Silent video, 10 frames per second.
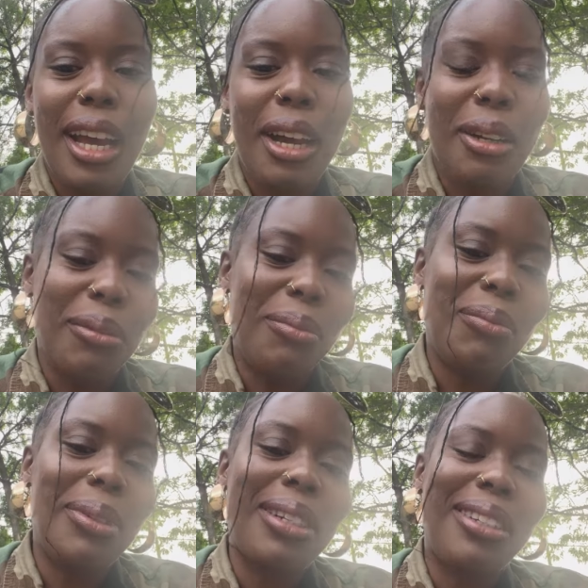
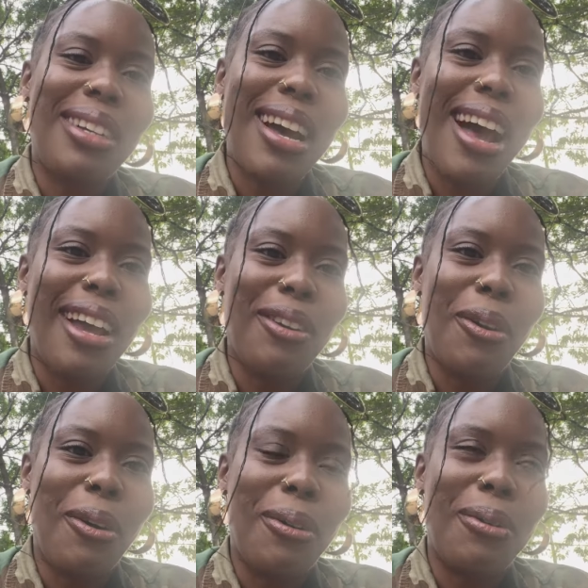I
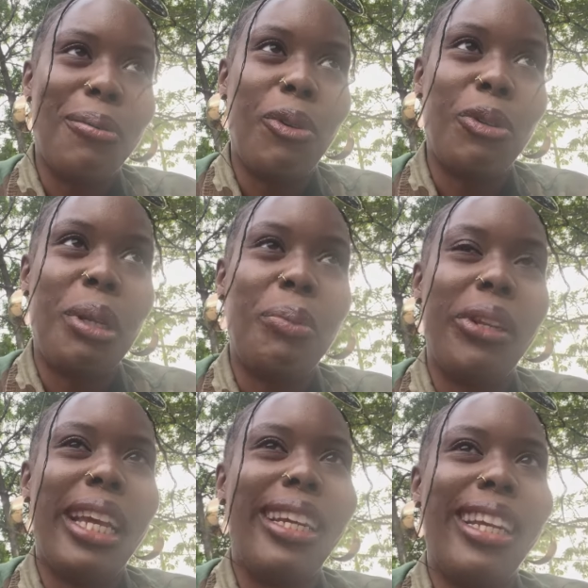know most people
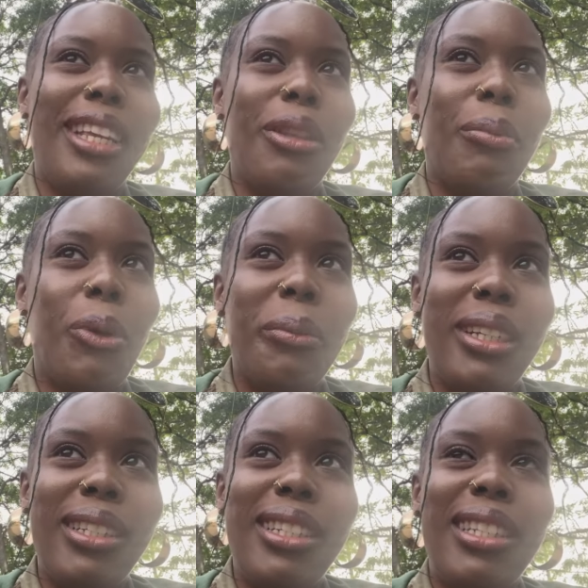like in the
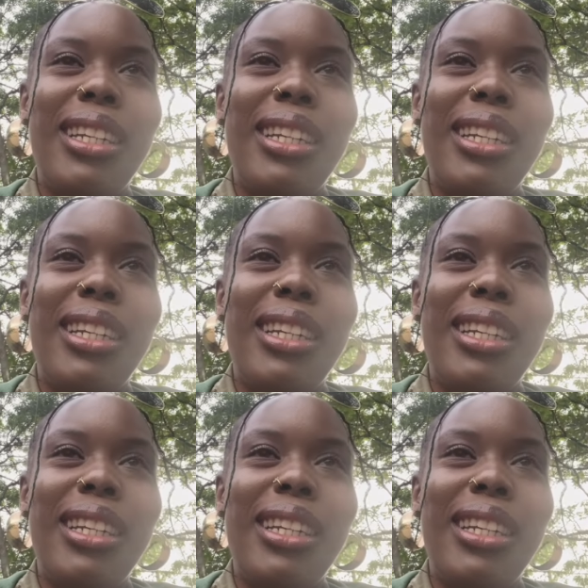moment,